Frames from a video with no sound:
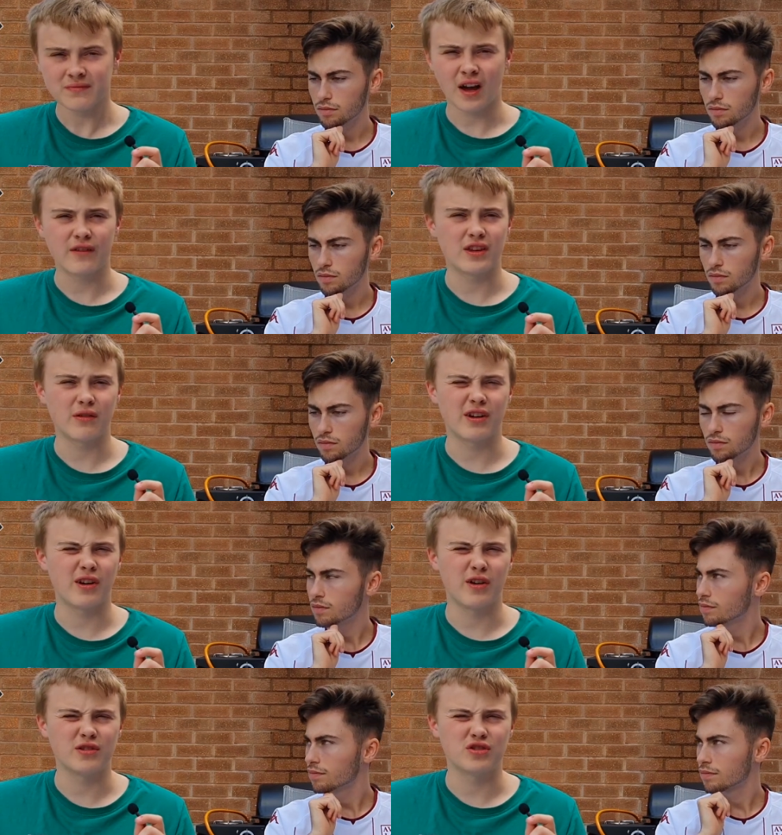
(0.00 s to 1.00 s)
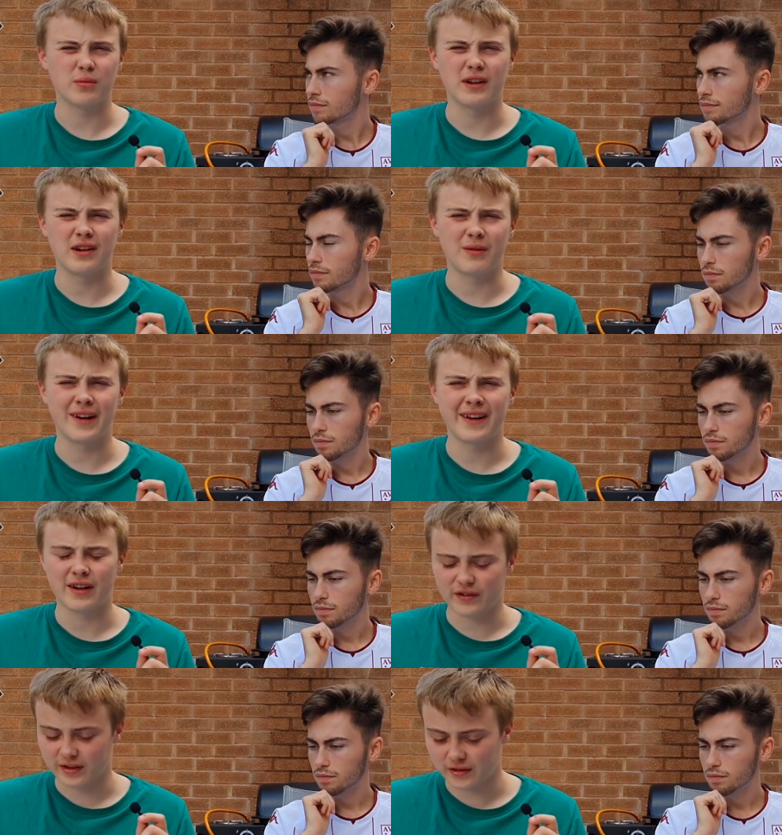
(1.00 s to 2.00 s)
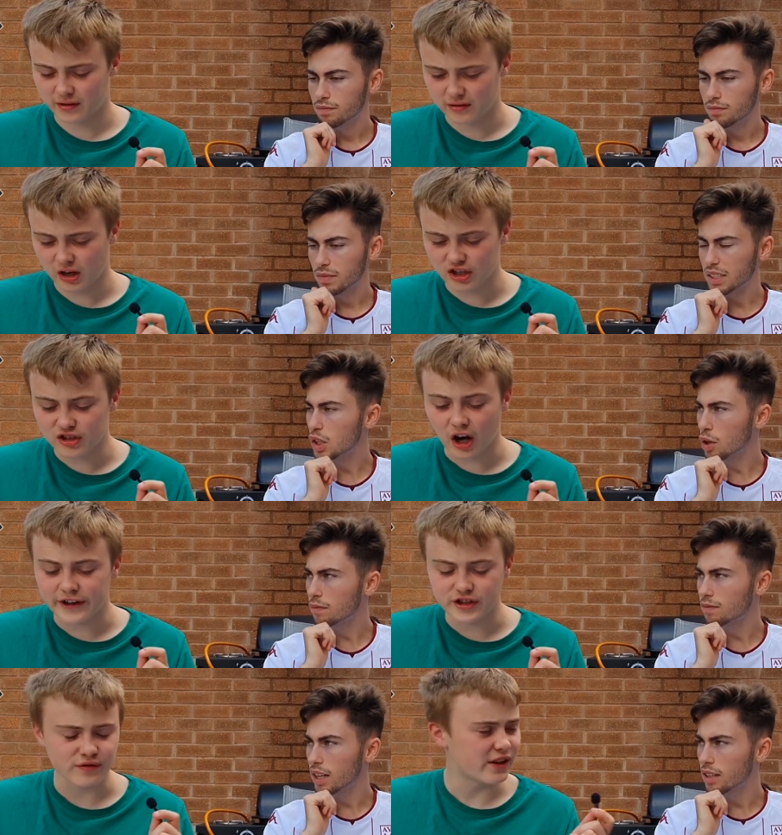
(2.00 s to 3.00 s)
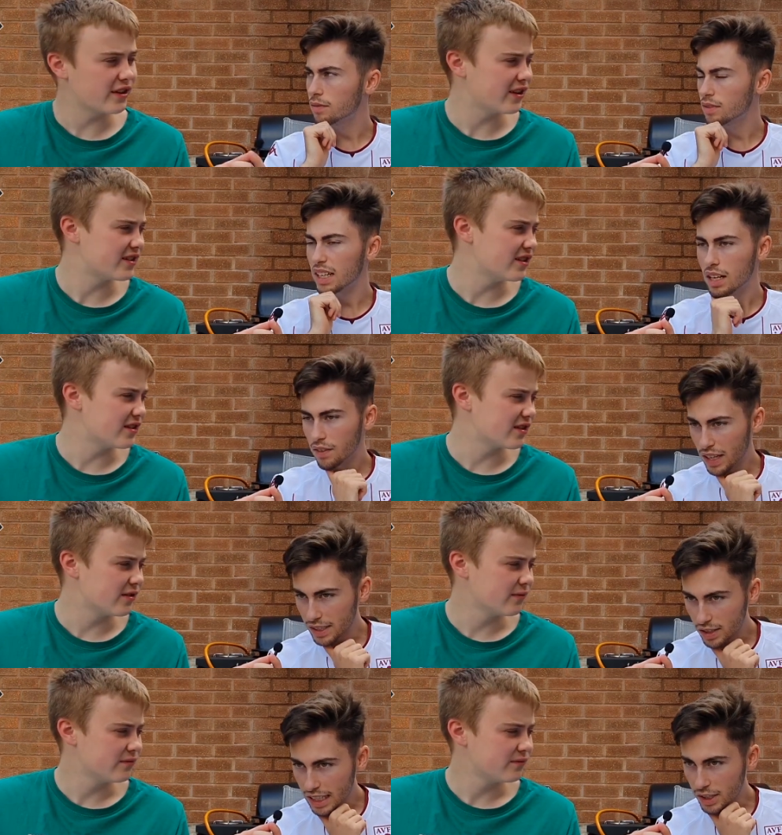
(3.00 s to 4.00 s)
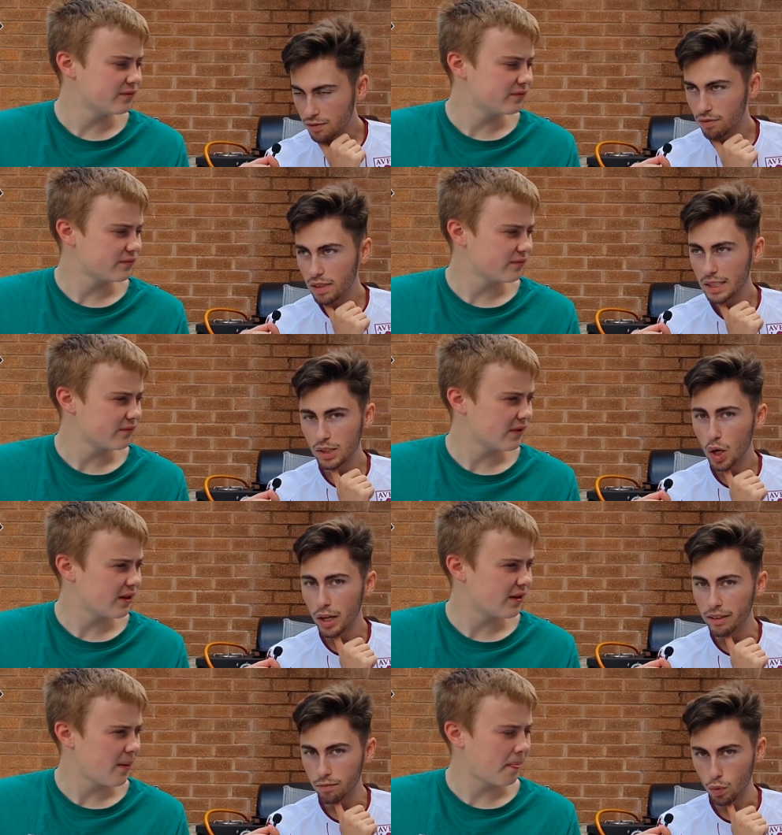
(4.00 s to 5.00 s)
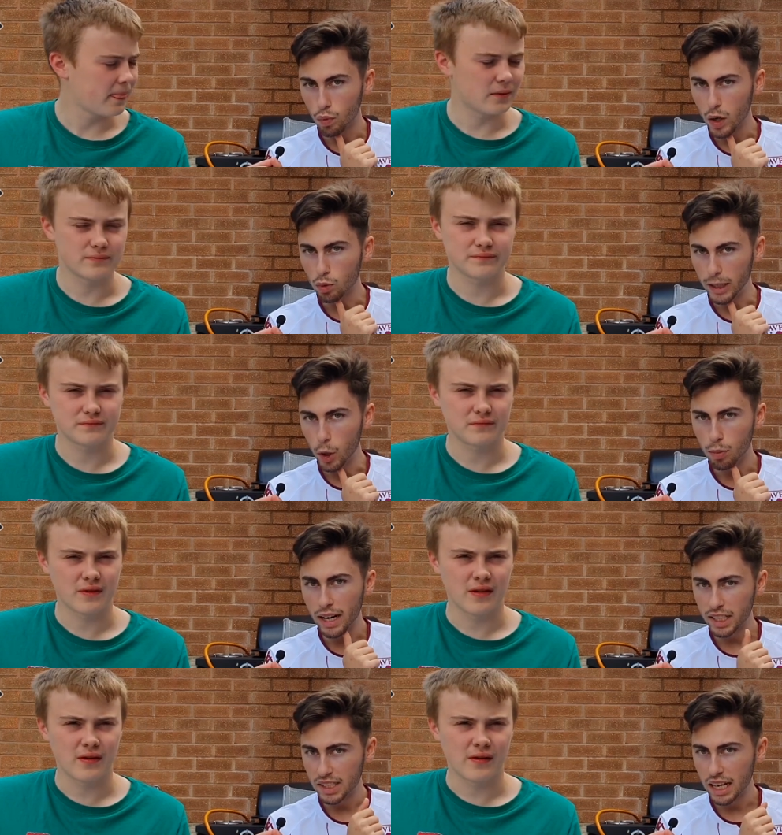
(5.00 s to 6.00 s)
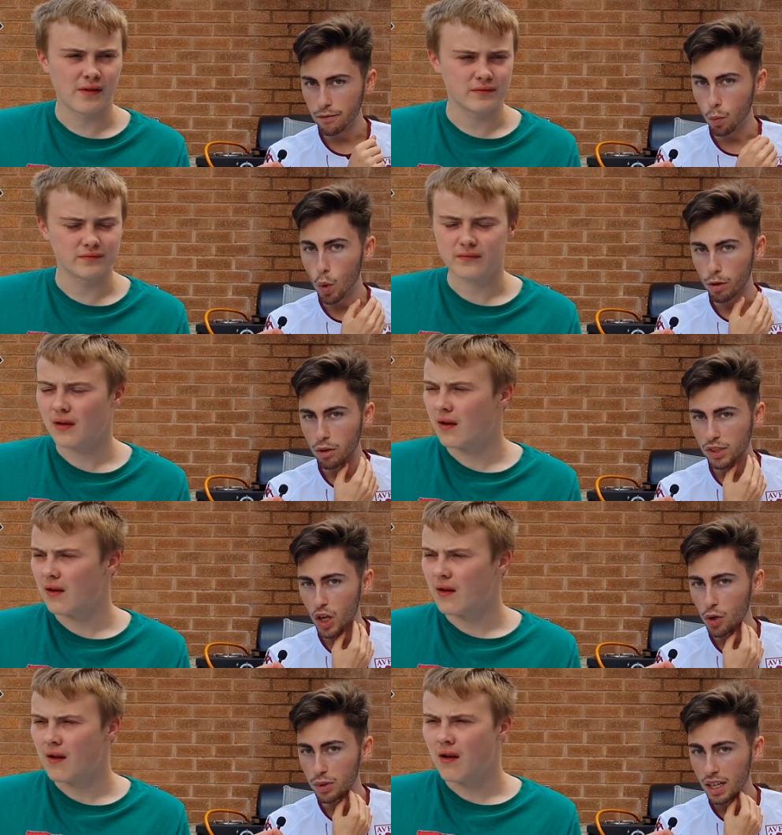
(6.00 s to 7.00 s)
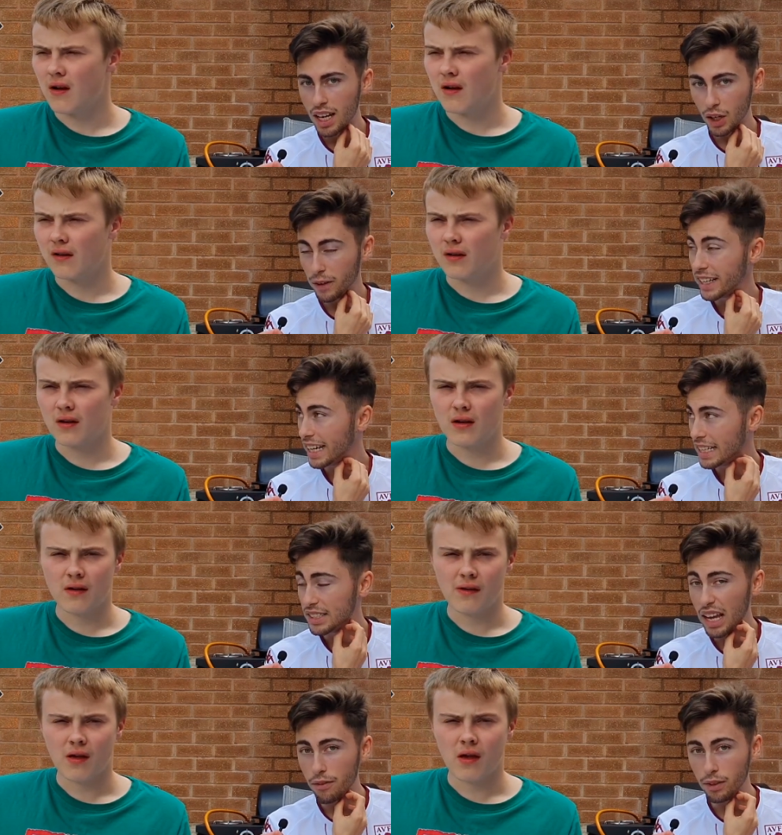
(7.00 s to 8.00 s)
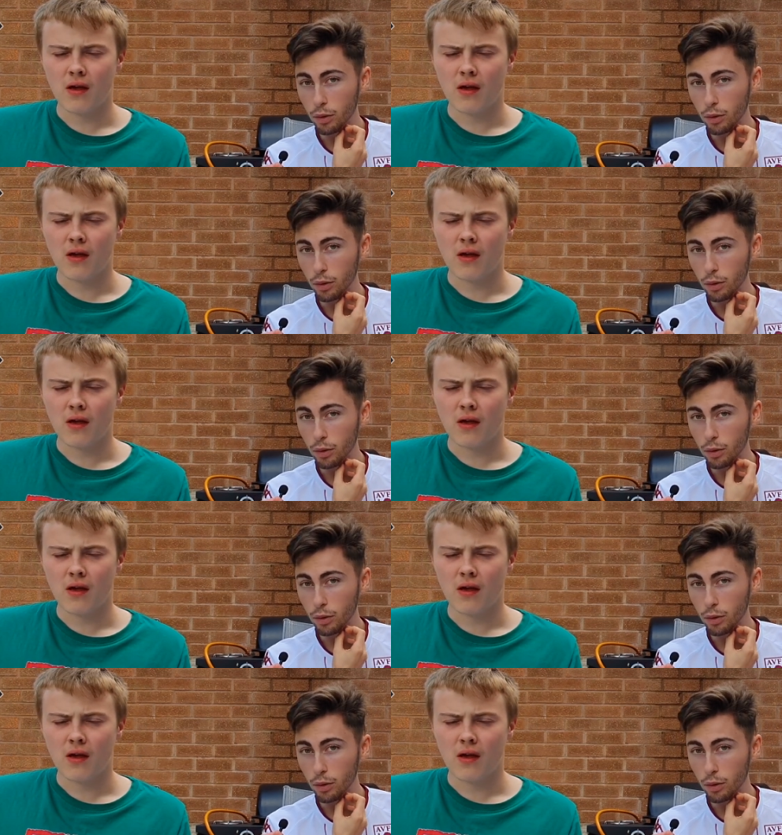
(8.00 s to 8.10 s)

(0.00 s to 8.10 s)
Speaker 1: I think they're in a lot of trouble anyway. And I think,
Speaker 2: I just think this is that's like the real deal breaker. Say if Ward-Prowse goes, I think it is definitely